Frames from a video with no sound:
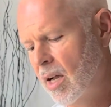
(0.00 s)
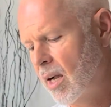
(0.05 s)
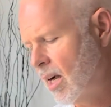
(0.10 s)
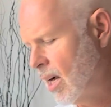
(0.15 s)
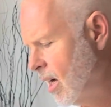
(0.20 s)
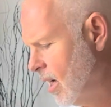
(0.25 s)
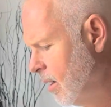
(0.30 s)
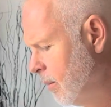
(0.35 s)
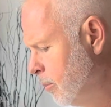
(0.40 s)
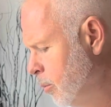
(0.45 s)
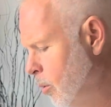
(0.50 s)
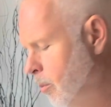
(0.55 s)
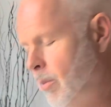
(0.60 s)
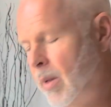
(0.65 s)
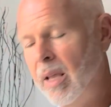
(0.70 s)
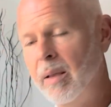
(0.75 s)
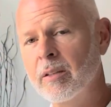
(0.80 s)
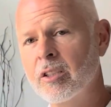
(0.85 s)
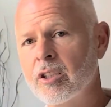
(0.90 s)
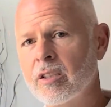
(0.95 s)
I put
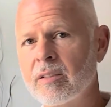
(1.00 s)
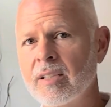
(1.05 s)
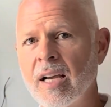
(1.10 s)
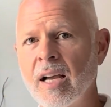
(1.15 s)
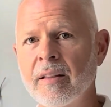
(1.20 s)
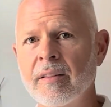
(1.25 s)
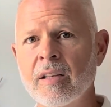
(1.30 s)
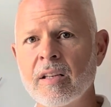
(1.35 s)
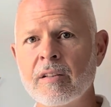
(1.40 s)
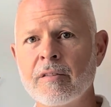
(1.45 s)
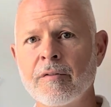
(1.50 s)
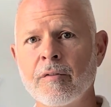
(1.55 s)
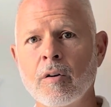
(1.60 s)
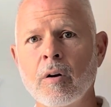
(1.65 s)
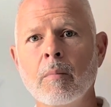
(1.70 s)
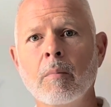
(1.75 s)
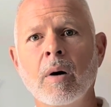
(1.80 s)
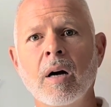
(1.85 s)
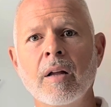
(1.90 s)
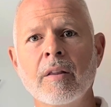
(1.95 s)
patients on this
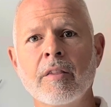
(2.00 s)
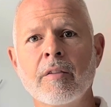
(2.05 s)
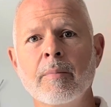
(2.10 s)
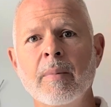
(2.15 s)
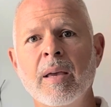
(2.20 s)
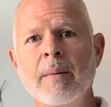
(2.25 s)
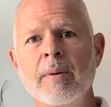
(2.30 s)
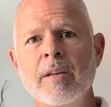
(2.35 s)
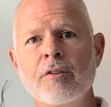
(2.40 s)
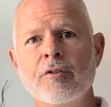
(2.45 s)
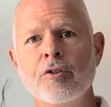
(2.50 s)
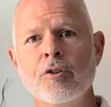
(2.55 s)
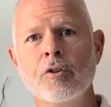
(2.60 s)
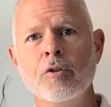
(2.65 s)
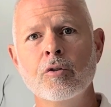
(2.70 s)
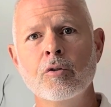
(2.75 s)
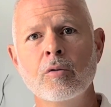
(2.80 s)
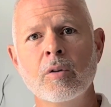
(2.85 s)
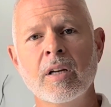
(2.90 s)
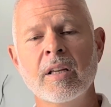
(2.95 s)
for a month, maybe
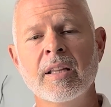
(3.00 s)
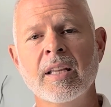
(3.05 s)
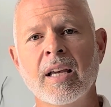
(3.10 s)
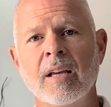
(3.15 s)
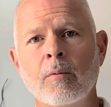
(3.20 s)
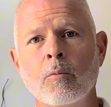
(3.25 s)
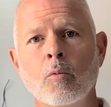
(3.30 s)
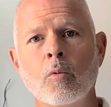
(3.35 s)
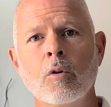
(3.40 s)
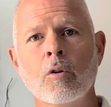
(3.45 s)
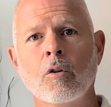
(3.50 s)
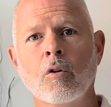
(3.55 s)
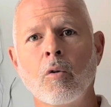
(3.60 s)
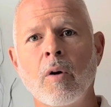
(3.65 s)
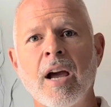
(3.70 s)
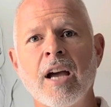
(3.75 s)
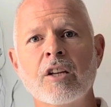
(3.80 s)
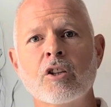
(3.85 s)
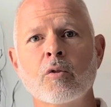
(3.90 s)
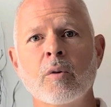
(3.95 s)
two, and then we'll
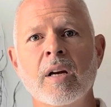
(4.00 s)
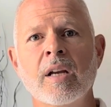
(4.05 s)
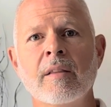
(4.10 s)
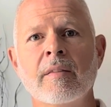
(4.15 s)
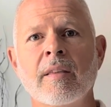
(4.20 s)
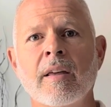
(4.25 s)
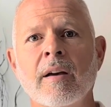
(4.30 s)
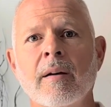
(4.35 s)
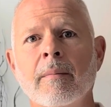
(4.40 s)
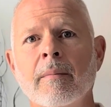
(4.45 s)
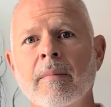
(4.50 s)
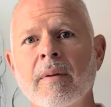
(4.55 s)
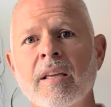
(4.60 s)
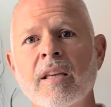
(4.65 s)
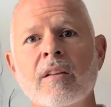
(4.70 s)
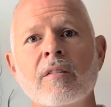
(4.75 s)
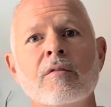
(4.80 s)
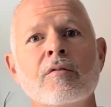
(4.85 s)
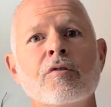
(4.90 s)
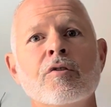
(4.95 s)
graduate them
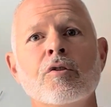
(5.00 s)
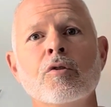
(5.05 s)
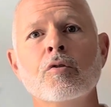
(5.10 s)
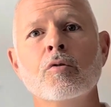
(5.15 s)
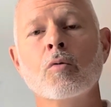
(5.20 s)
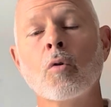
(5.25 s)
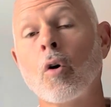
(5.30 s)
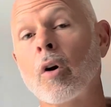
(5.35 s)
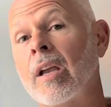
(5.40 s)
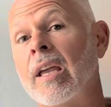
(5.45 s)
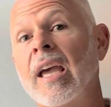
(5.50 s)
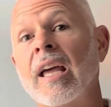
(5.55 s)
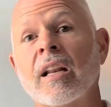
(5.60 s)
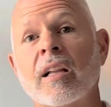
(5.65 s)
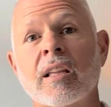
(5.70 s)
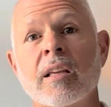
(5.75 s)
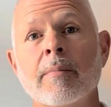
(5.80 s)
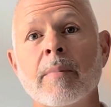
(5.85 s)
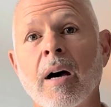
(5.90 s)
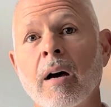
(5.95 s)
into
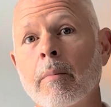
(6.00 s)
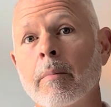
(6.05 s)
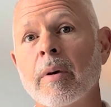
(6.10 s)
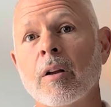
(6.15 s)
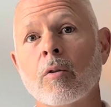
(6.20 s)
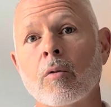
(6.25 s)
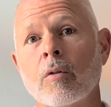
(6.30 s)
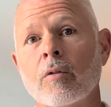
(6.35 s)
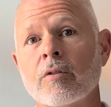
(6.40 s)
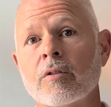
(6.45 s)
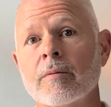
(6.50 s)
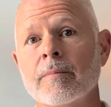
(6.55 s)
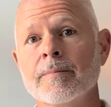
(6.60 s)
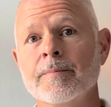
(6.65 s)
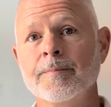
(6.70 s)
organically bound minerals.